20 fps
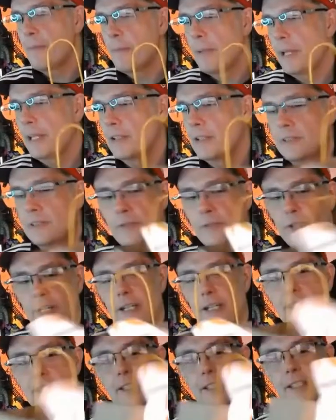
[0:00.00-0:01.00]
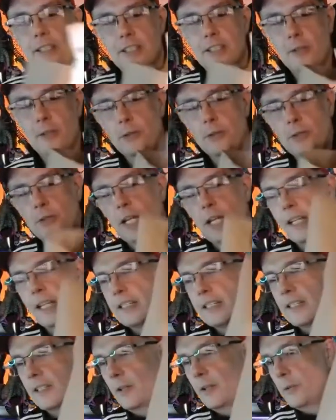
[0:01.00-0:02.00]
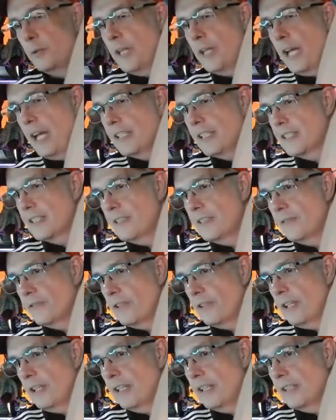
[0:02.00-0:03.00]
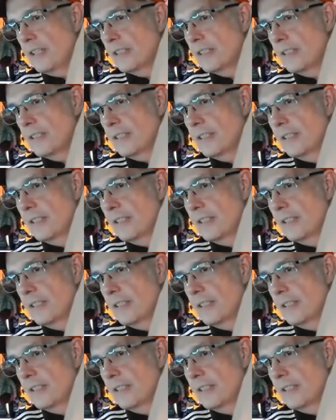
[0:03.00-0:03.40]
pounds of fries. Just so you guys know, that's the fries.